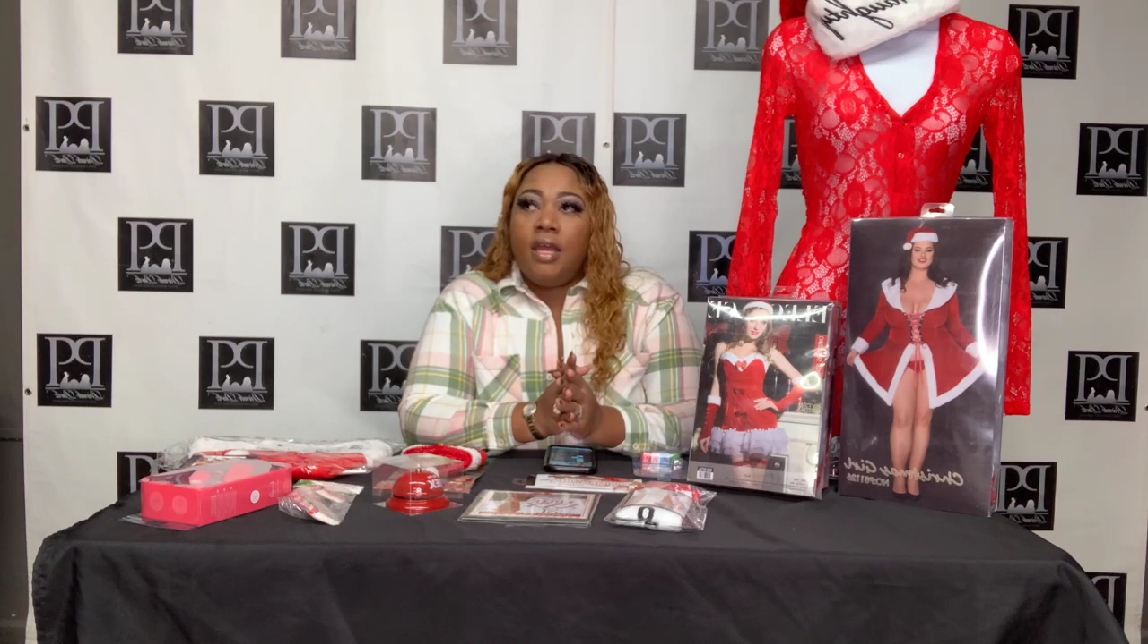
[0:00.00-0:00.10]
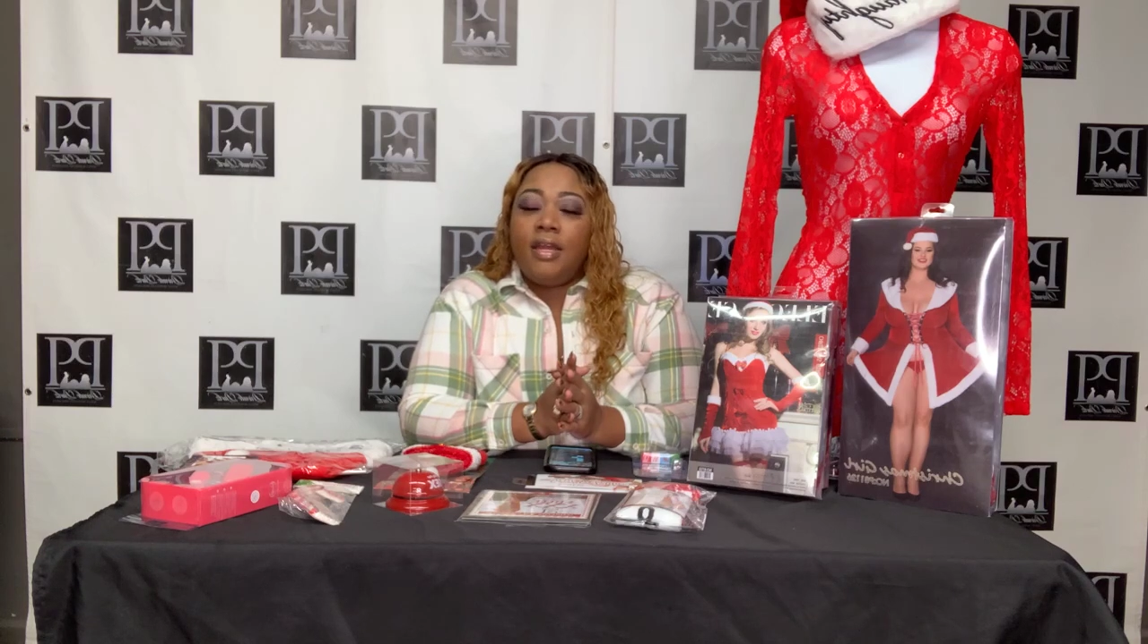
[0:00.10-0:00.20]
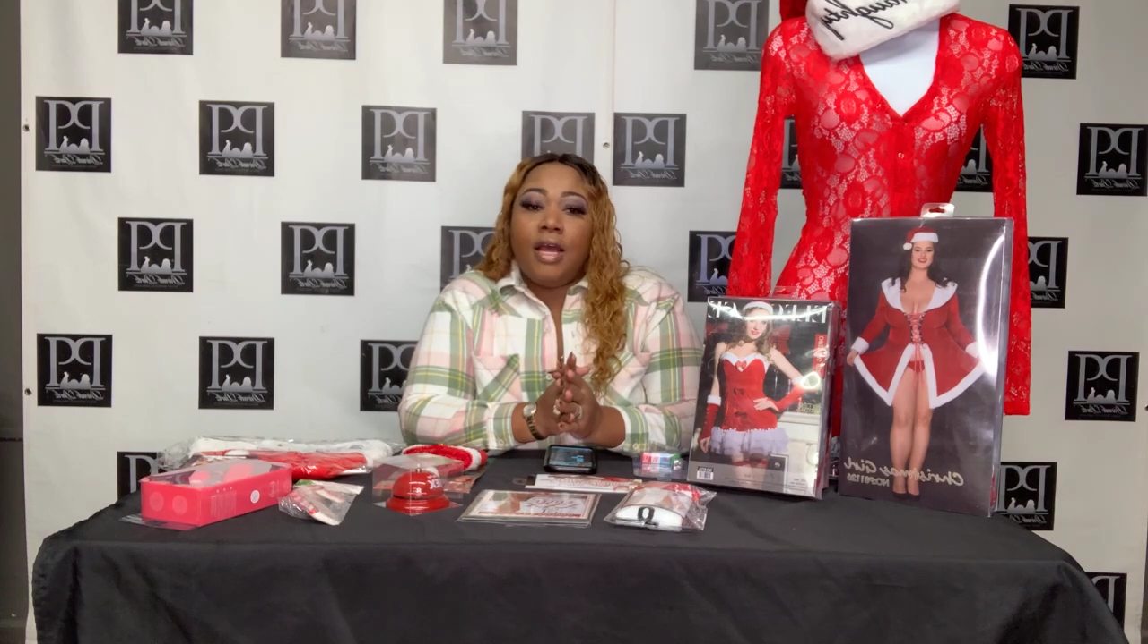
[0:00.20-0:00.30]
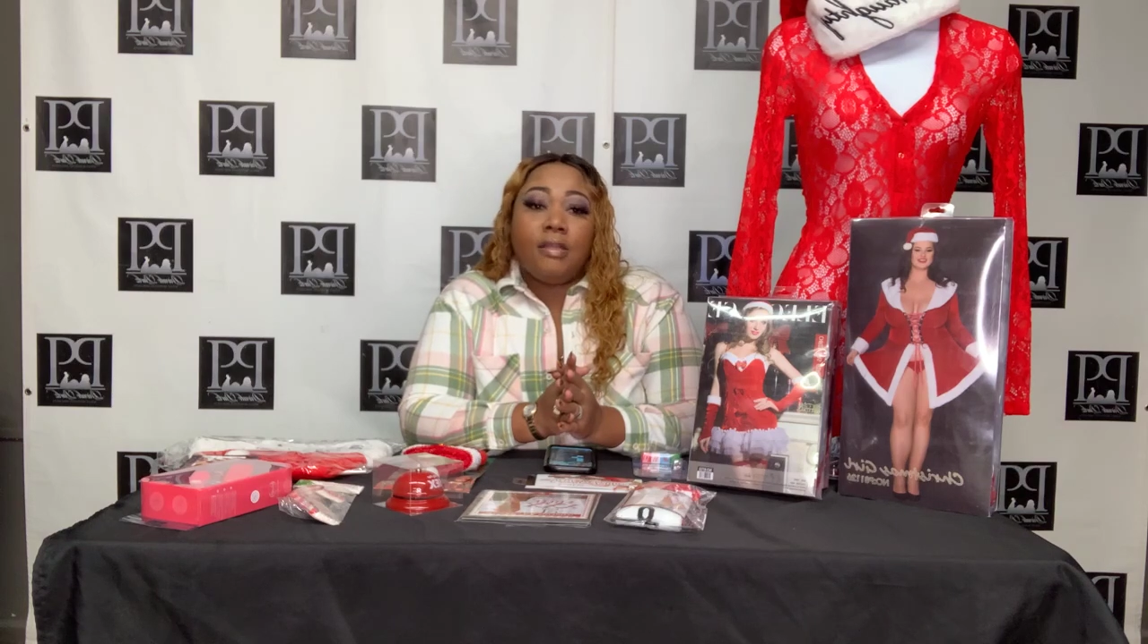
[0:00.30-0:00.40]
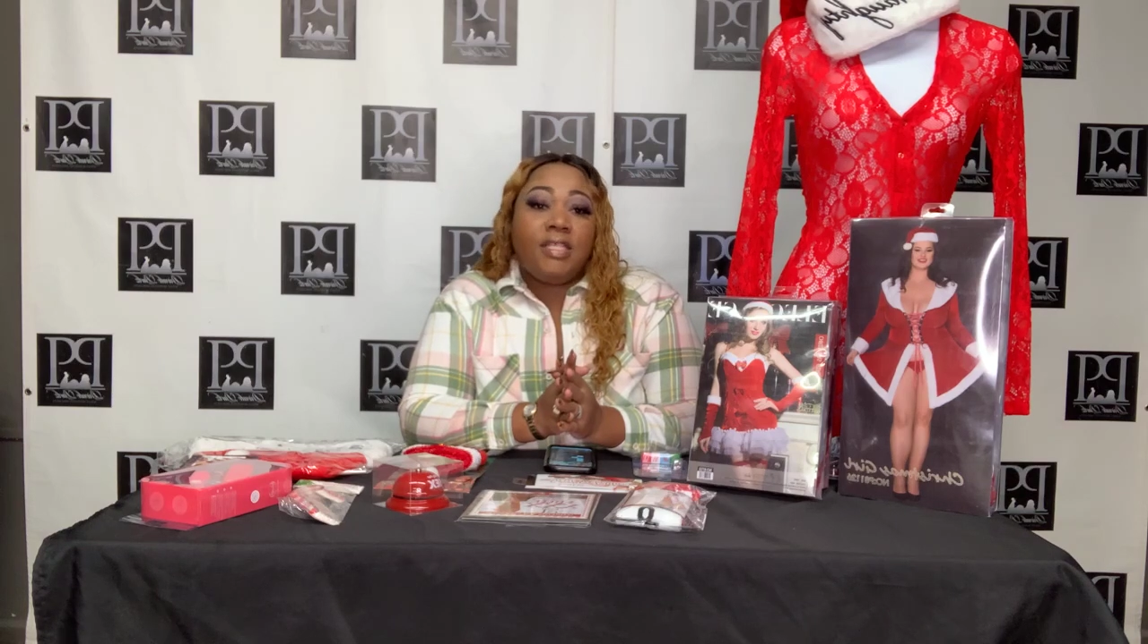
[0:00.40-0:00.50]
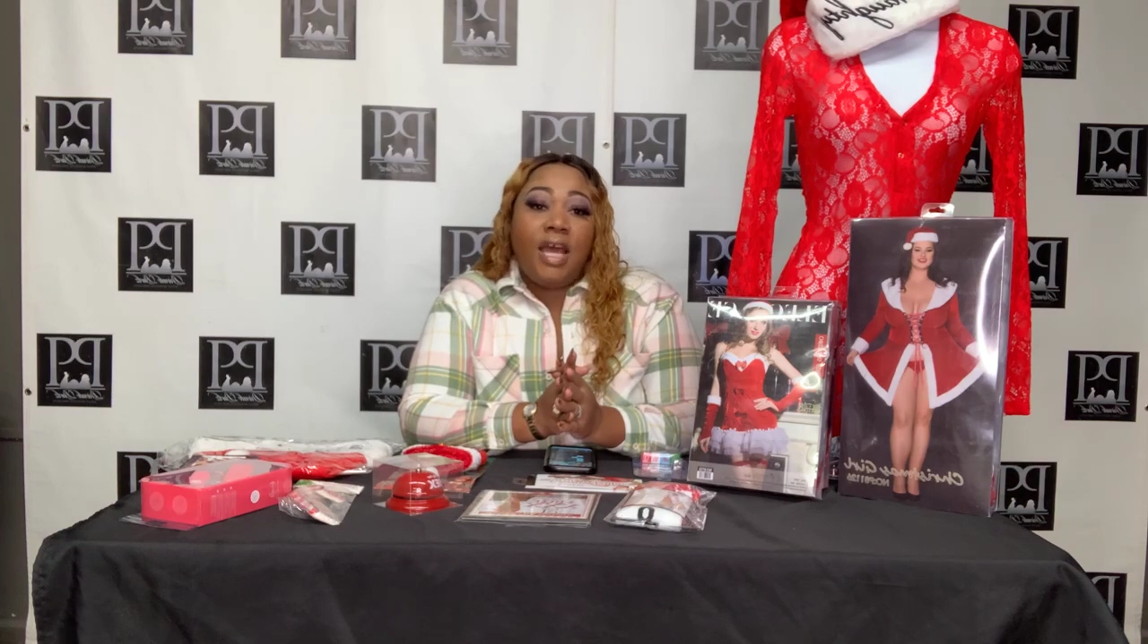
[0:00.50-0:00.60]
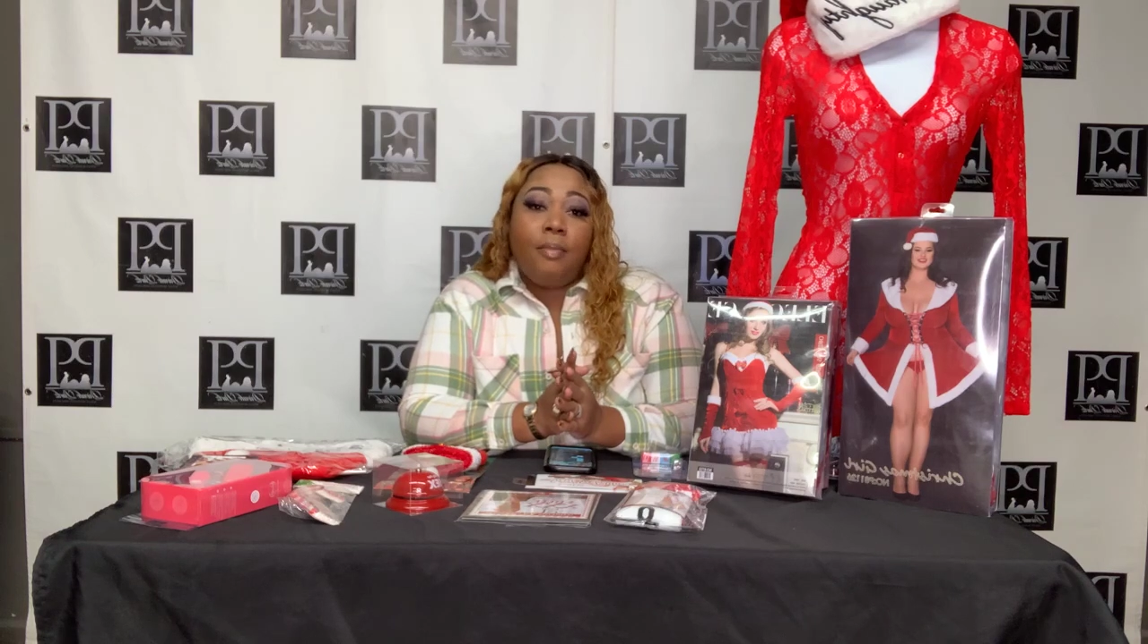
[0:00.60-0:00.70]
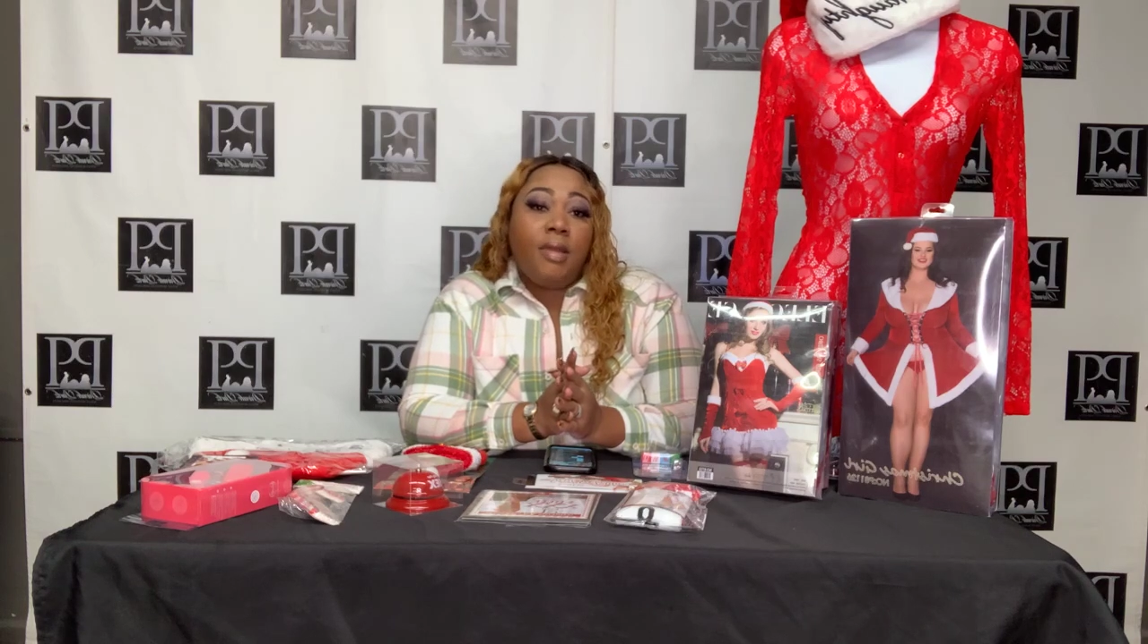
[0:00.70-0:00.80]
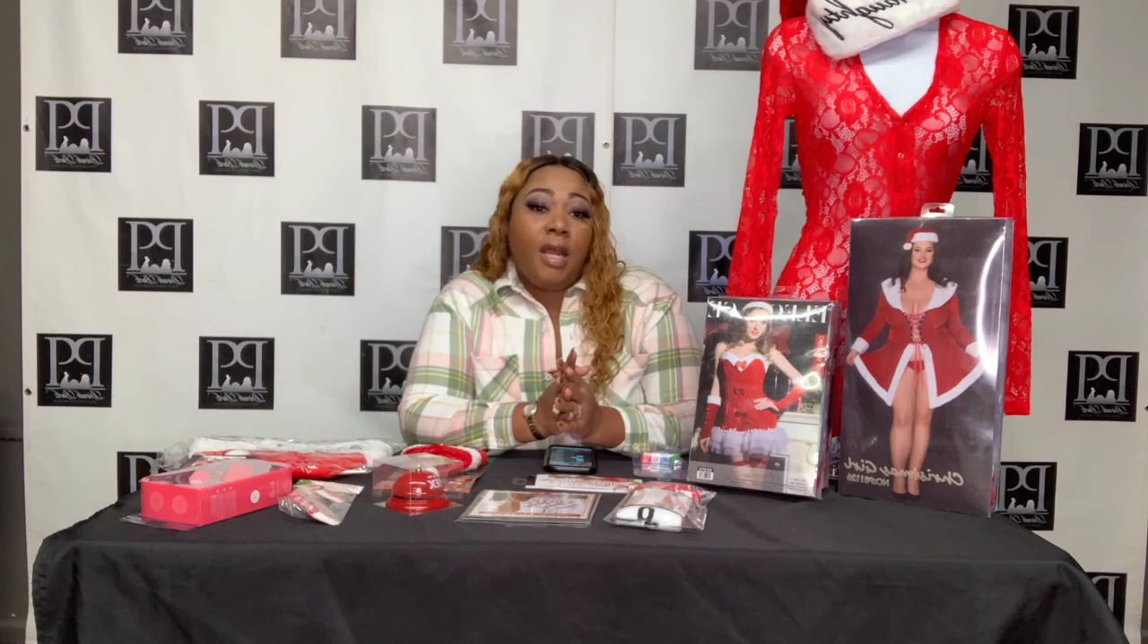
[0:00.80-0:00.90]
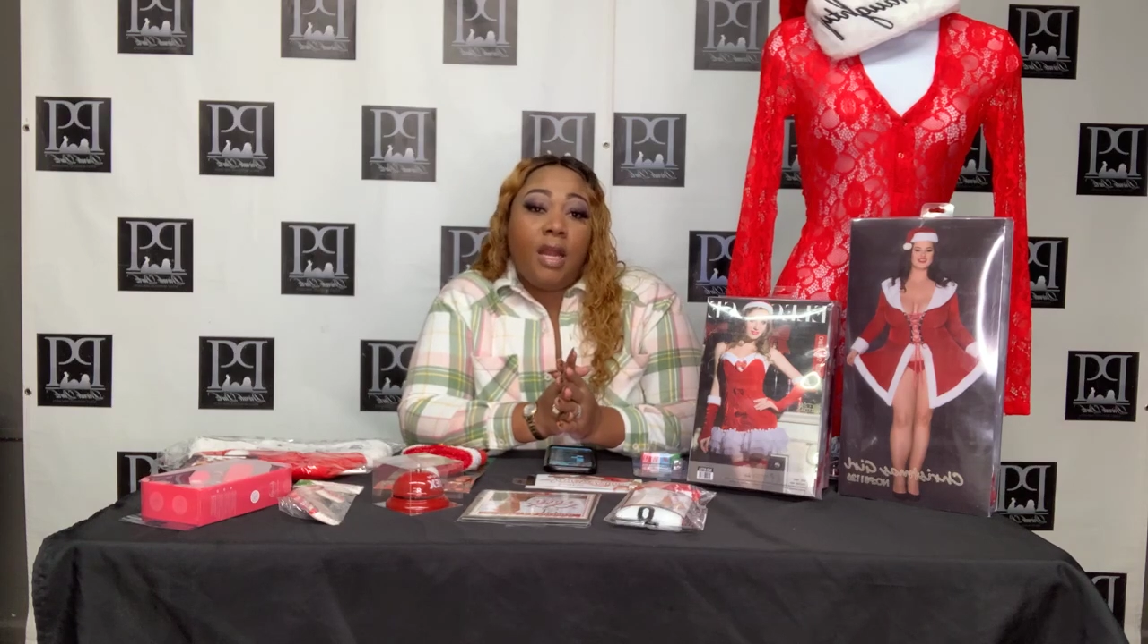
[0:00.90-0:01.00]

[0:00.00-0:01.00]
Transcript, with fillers: don't tell me nothing